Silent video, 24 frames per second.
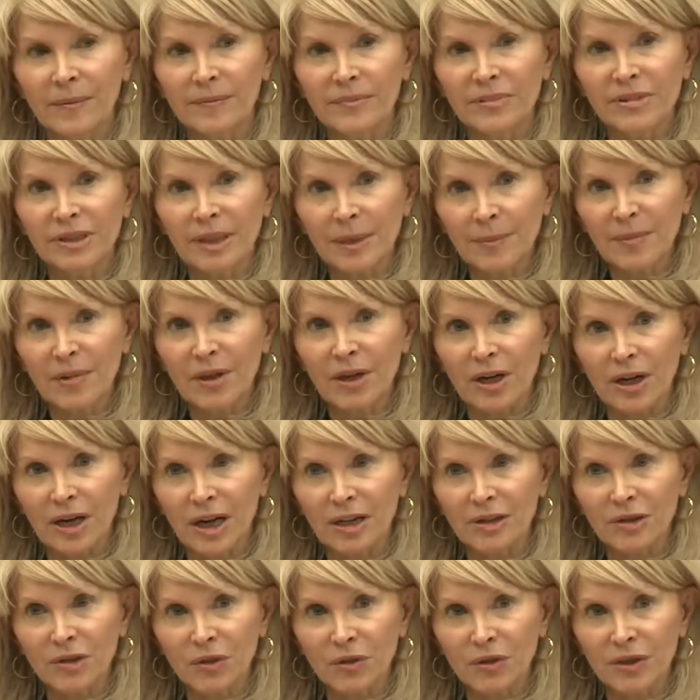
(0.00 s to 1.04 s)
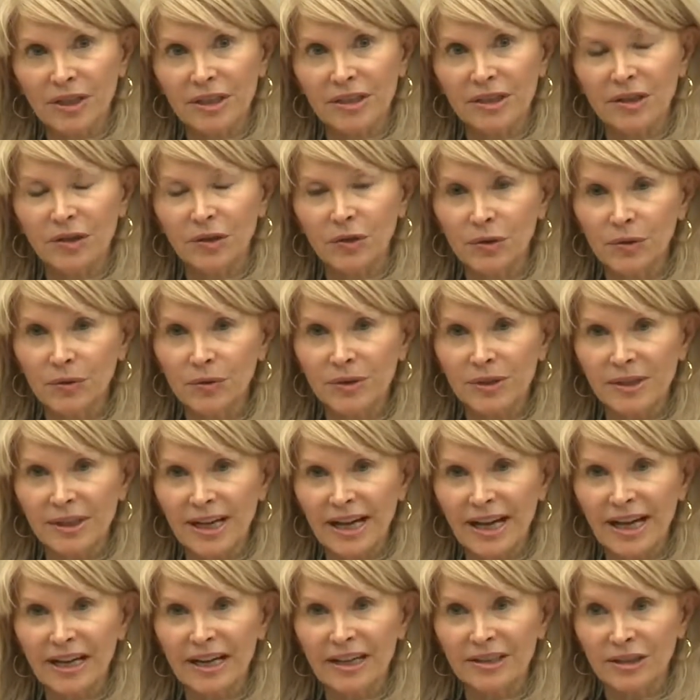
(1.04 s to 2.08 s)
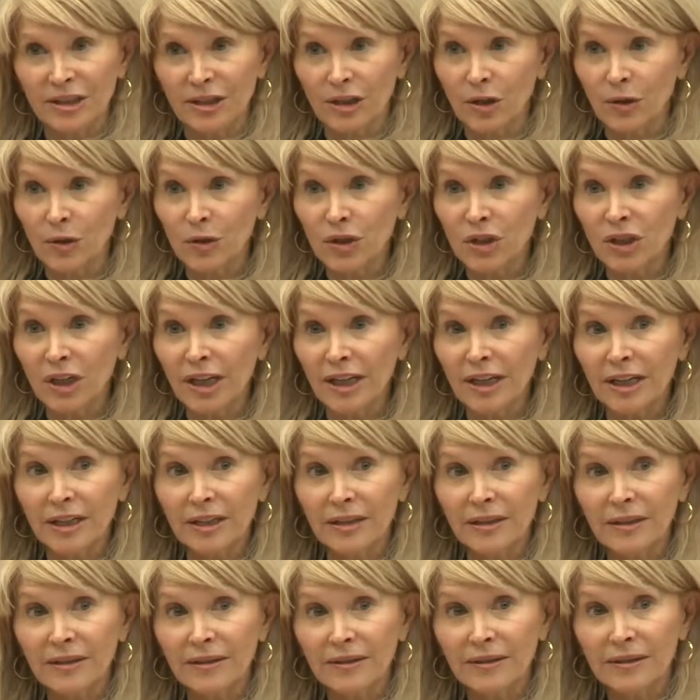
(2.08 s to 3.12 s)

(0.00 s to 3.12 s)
some of the countries use that as a negotiating